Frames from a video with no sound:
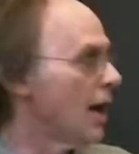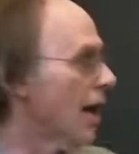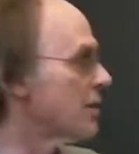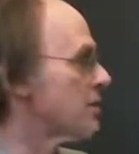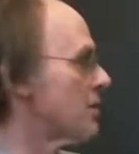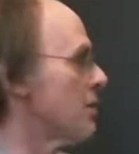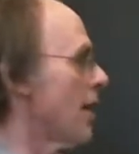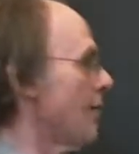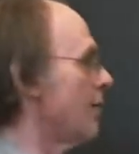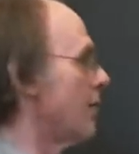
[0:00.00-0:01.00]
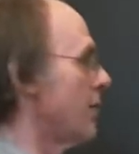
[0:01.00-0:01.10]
And so you have,